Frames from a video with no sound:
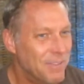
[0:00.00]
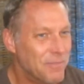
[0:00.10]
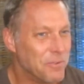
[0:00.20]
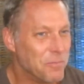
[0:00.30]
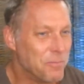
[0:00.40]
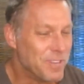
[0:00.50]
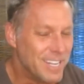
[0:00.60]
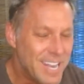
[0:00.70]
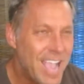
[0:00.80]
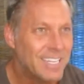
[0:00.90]
For
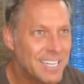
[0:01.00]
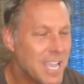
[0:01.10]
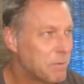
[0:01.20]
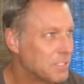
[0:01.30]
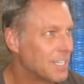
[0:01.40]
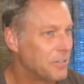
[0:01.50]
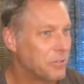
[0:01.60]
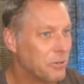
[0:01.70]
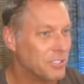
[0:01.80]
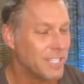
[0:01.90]
99% of your
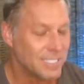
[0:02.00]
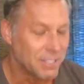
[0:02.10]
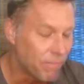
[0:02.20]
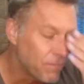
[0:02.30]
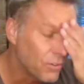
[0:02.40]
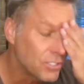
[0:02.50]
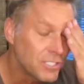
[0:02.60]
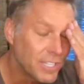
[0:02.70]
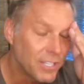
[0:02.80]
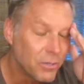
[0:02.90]
recruiters, that's the
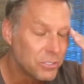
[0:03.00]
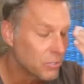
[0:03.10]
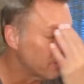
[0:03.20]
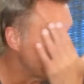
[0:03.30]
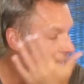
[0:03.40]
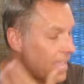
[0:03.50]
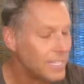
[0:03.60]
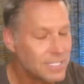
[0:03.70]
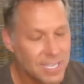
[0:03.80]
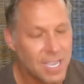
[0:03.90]
first thing that goes through their head.
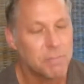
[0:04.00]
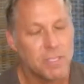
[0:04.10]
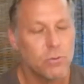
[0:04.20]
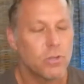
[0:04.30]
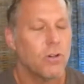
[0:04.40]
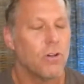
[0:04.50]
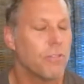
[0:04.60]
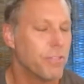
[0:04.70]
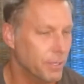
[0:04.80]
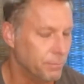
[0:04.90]
Anytime that you
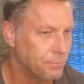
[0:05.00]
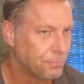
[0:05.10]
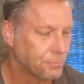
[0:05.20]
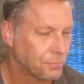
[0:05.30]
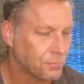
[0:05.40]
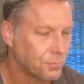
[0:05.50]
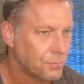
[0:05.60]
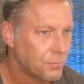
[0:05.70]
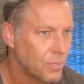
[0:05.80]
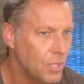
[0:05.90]
call them
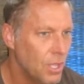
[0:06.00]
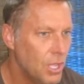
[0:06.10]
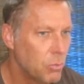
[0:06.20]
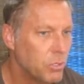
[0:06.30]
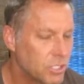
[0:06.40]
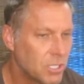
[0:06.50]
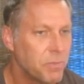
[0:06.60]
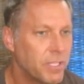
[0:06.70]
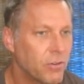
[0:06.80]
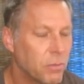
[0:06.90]
with
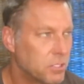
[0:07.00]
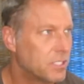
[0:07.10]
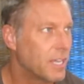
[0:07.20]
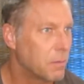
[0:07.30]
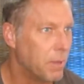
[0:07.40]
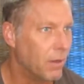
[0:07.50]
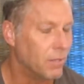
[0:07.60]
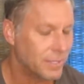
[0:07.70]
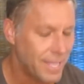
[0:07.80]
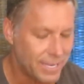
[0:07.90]
something you're upset
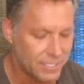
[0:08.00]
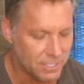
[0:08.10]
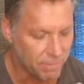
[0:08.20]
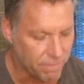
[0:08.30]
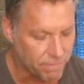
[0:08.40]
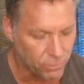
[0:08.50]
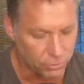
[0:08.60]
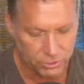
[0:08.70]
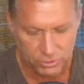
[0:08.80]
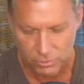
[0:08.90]
about, that is the
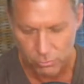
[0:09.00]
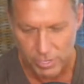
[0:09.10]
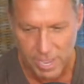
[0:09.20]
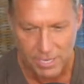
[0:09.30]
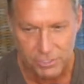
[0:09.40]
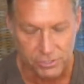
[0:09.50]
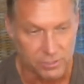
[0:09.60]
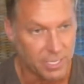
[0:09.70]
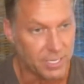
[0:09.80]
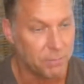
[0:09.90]
first
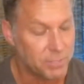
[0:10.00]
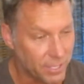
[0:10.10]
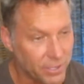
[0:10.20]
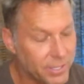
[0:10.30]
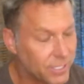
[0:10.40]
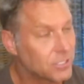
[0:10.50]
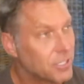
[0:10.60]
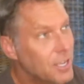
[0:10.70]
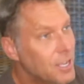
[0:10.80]
reaction. And I'm telling you this